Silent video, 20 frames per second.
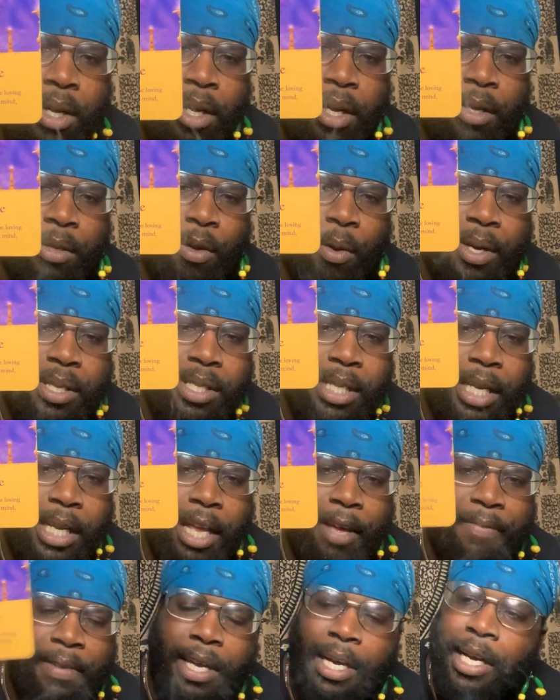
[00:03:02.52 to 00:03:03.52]
Notice the
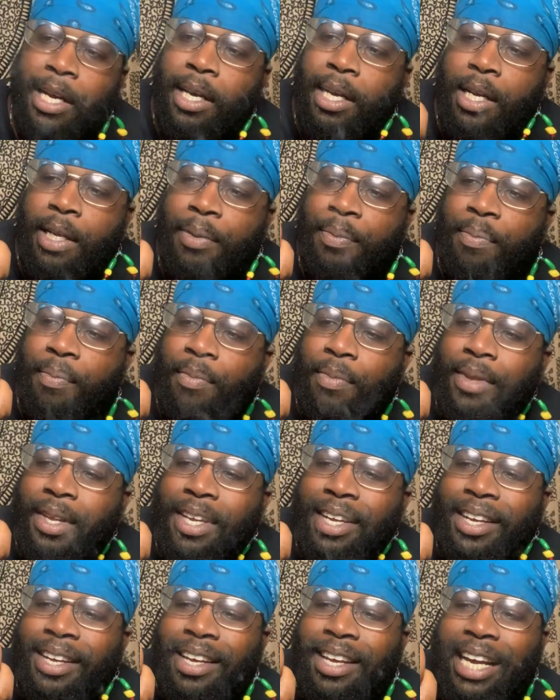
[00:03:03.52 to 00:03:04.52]
loving
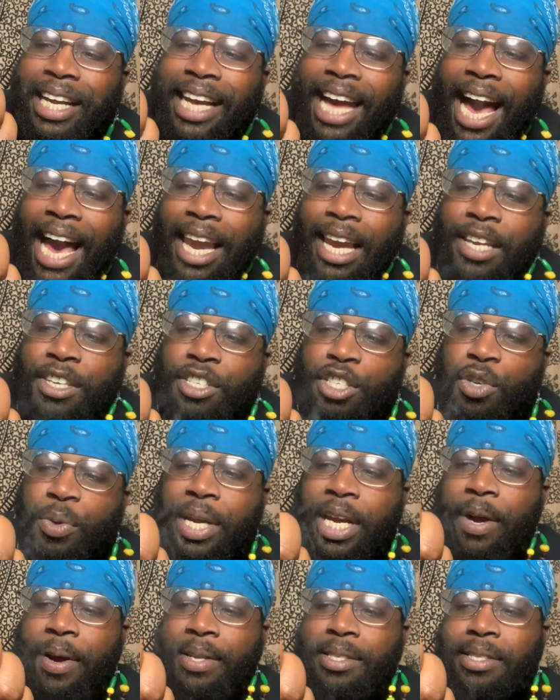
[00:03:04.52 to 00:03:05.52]
guidance you
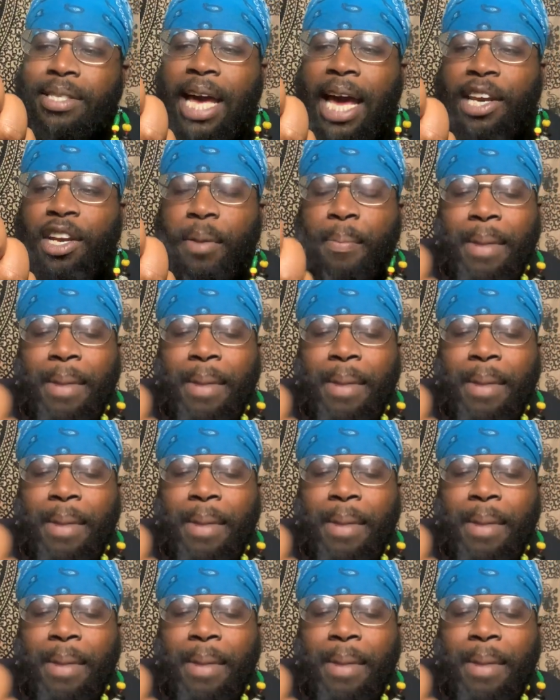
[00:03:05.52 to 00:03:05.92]
hear inside your